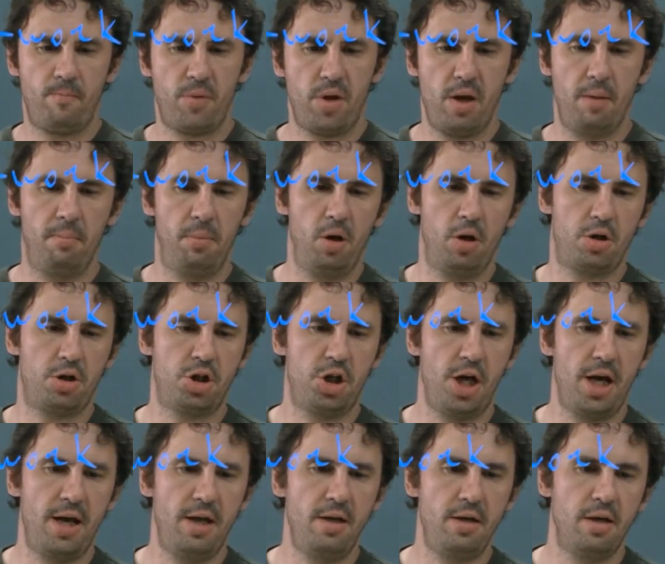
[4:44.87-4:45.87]
a
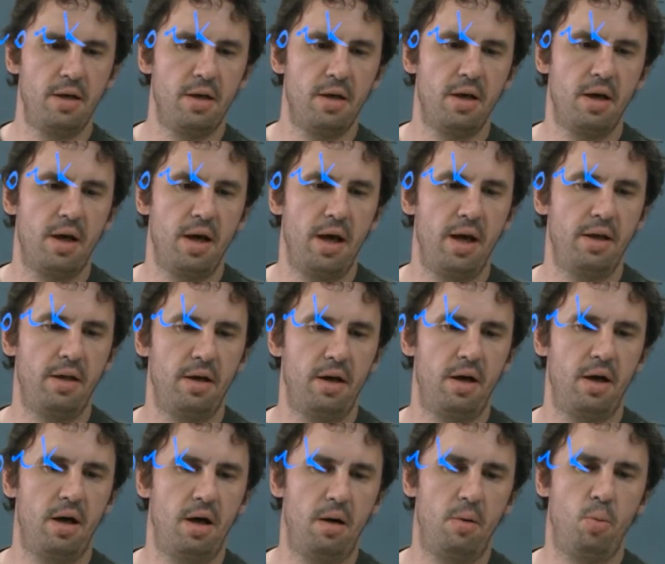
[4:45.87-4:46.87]
blockchain and
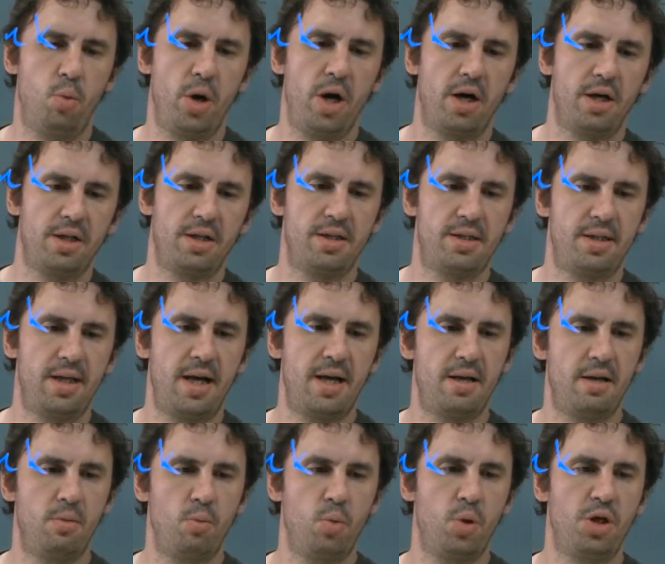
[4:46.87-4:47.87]
we are
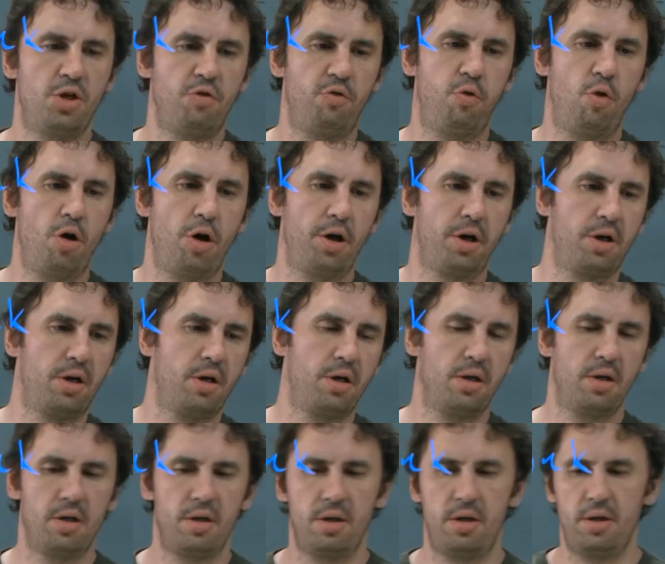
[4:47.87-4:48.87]
deciding which fork
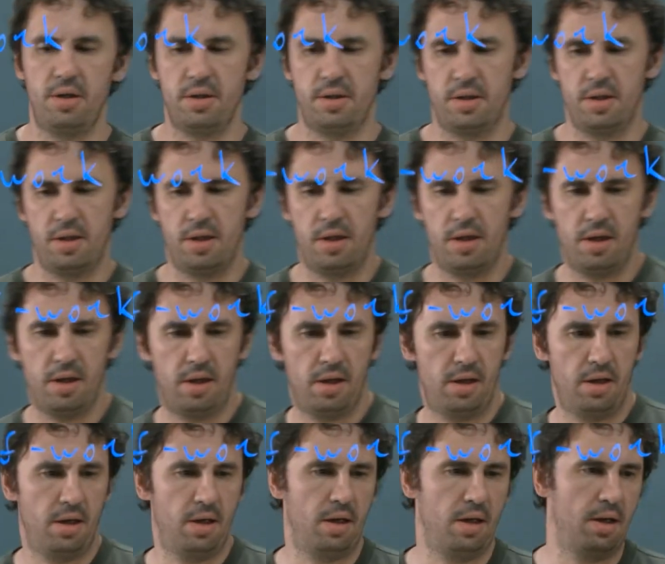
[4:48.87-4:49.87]
is
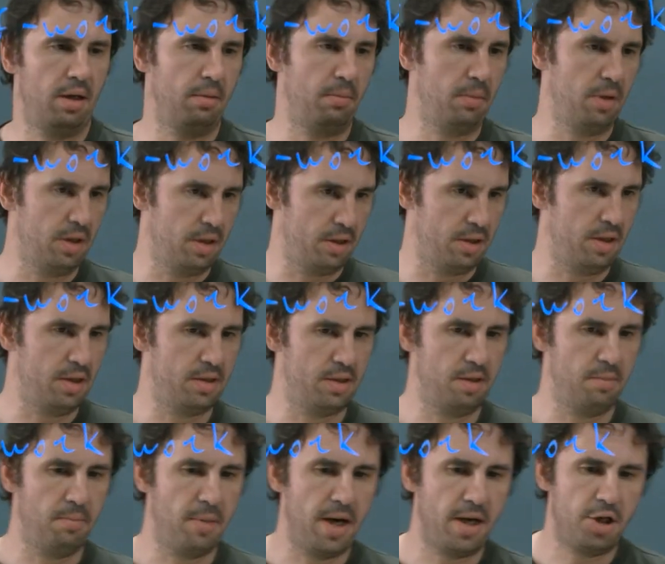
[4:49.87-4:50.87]

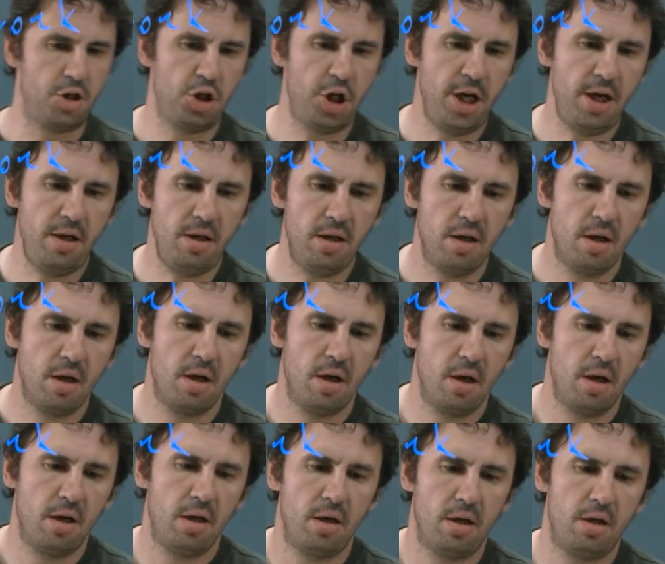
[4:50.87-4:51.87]
the main chain,
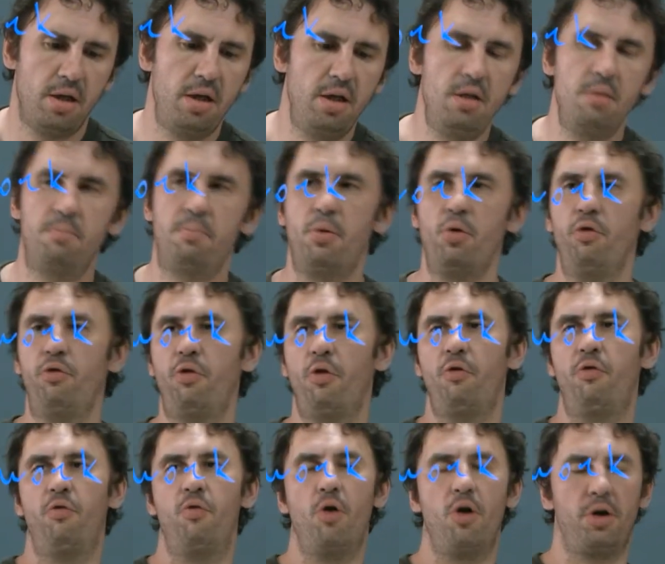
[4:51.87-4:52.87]
in proof
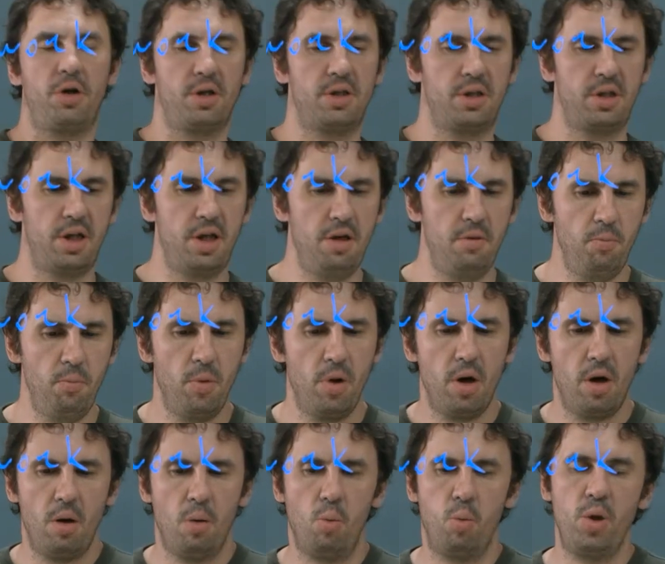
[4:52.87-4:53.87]
of work scheme
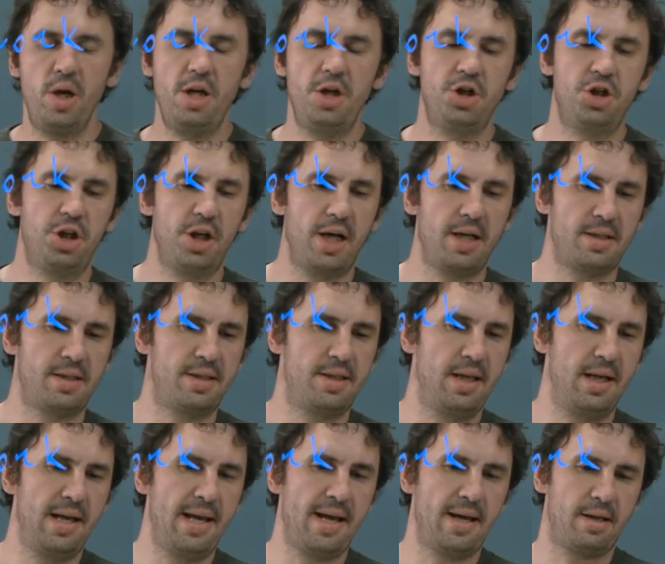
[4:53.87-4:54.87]
we just
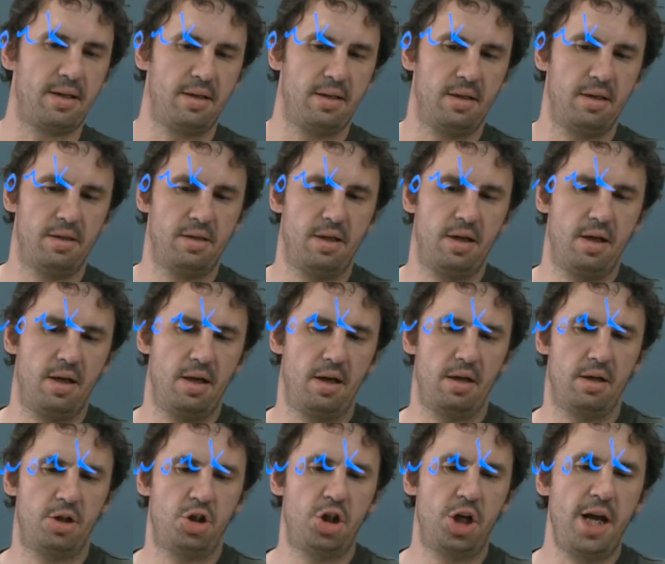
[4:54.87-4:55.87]
select the
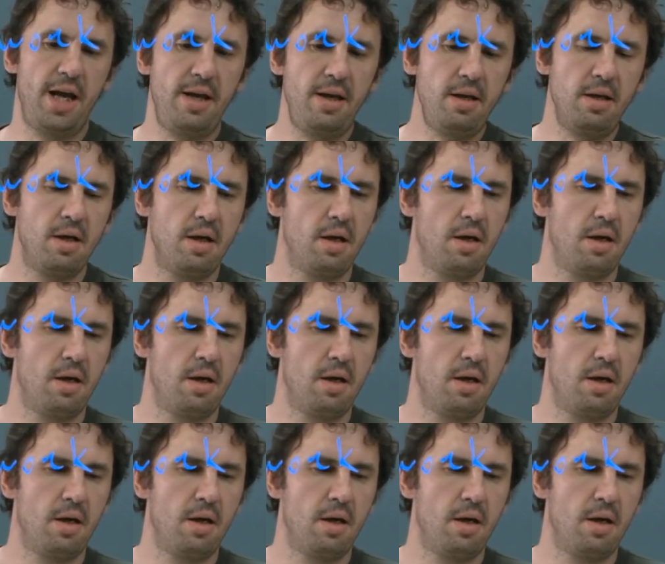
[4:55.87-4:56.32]
chain